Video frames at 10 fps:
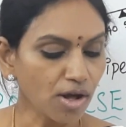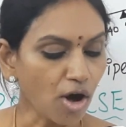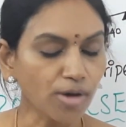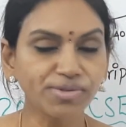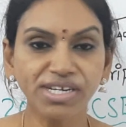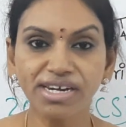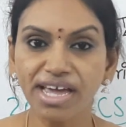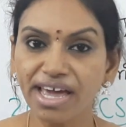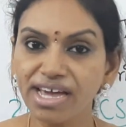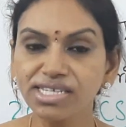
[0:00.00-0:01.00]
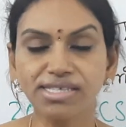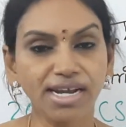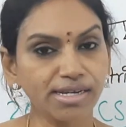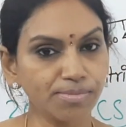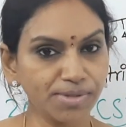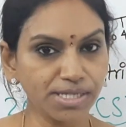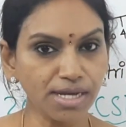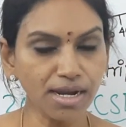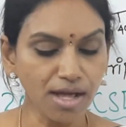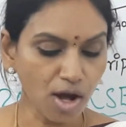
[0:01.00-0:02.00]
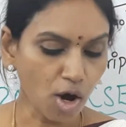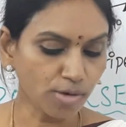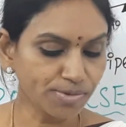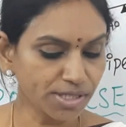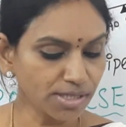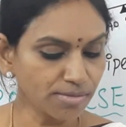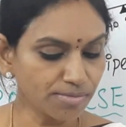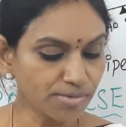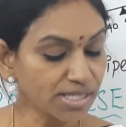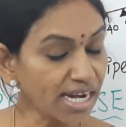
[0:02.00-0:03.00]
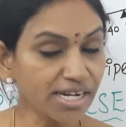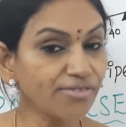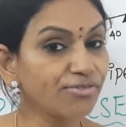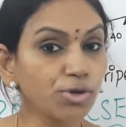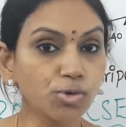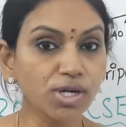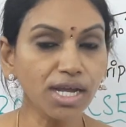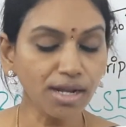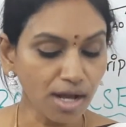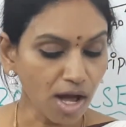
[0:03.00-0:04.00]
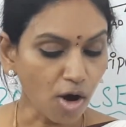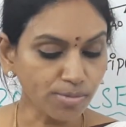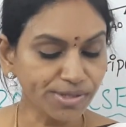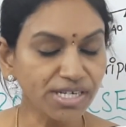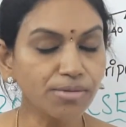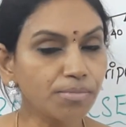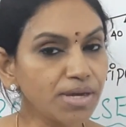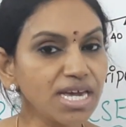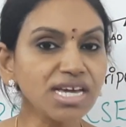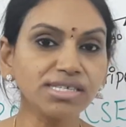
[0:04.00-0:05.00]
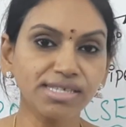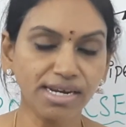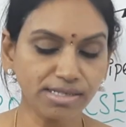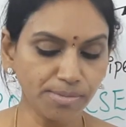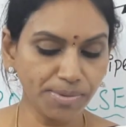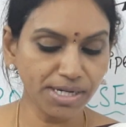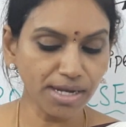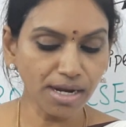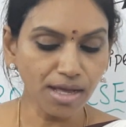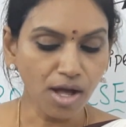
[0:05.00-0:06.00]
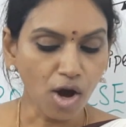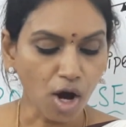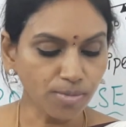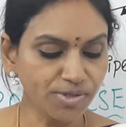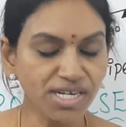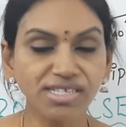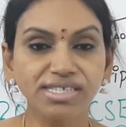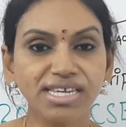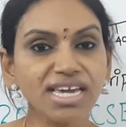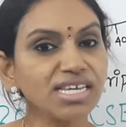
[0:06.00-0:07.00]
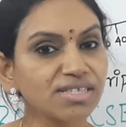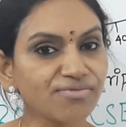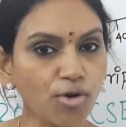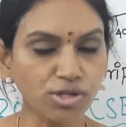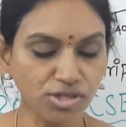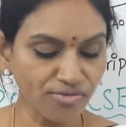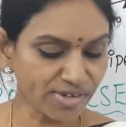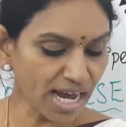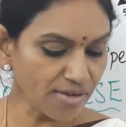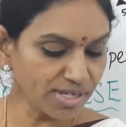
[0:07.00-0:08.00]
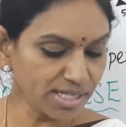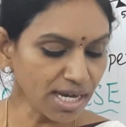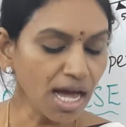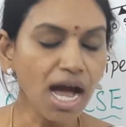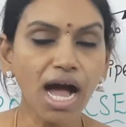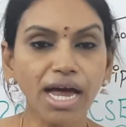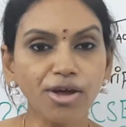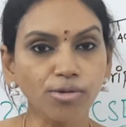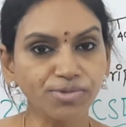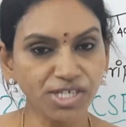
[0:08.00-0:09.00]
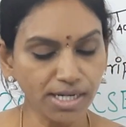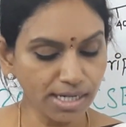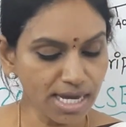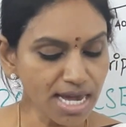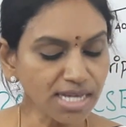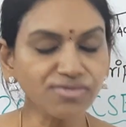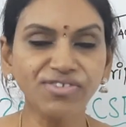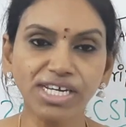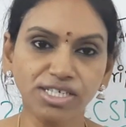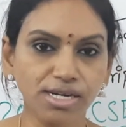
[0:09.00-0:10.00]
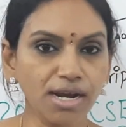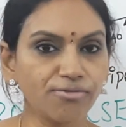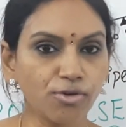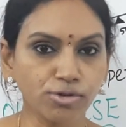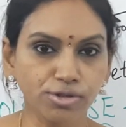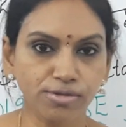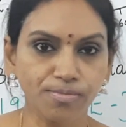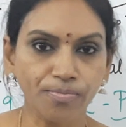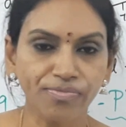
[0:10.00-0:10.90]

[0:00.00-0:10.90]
Option A is centripetal, option centrifugal, option B is centripetal, option C is force of gravity, and option D is frictional force.